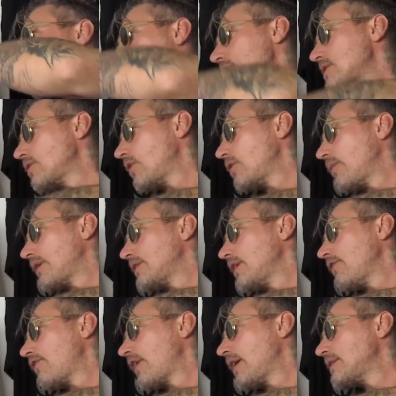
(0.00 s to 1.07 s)
that's the only one
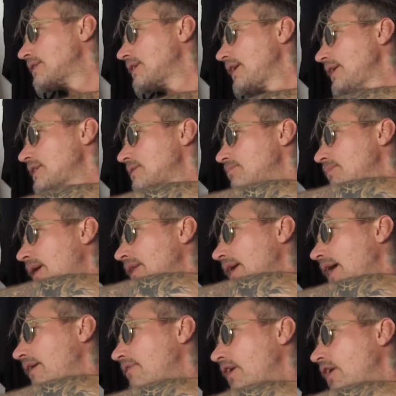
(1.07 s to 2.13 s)
difference. It hits, but I
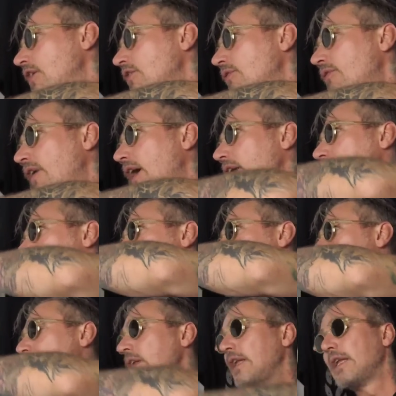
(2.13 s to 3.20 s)
have a lot of other
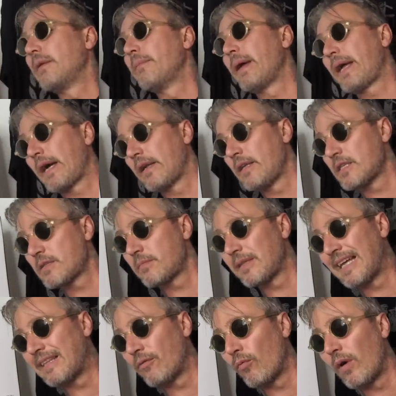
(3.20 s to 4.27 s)
little mechanisms
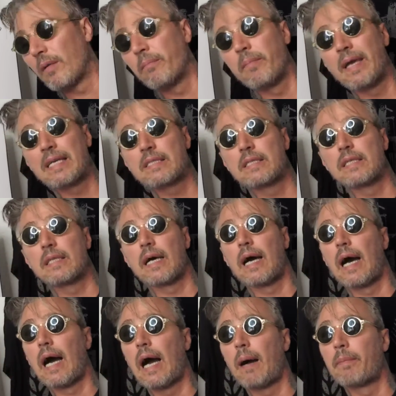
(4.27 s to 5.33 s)
that what makes it
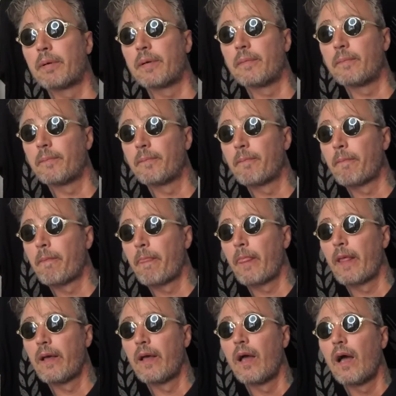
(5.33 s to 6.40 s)
happen.
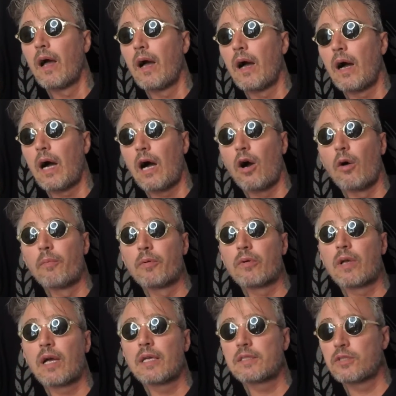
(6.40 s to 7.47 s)
I hope you
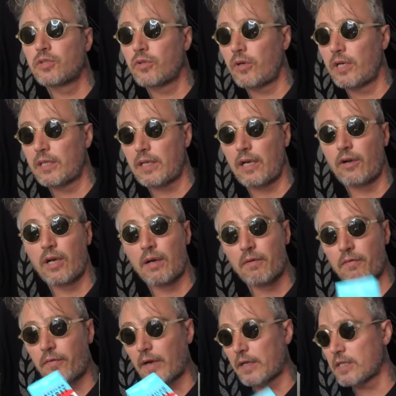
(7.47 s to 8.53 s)
guys enjoy it. I'm gonna
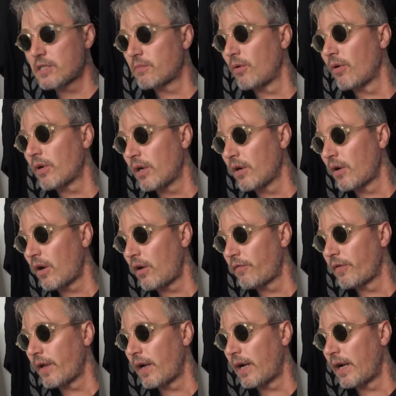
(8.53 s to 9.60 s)
have a fucking smoke, a
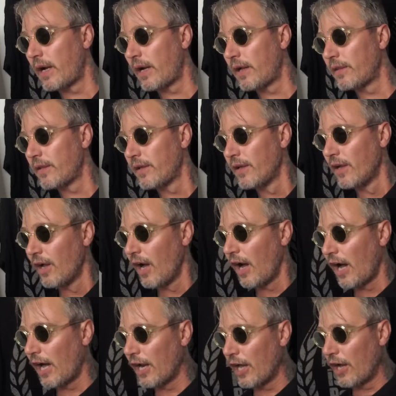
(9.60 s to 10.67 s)
coffee, and
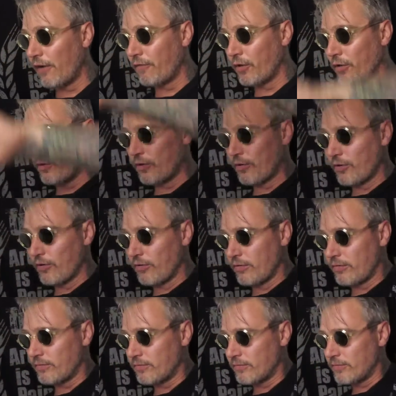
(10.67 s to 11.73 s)
I love
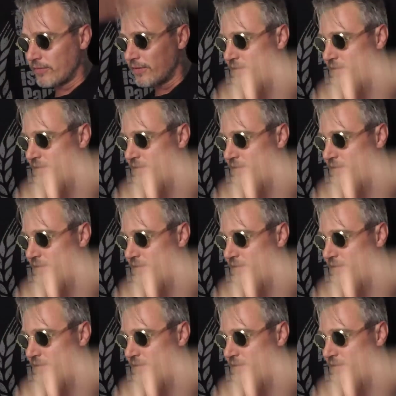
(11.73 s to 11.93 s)
you,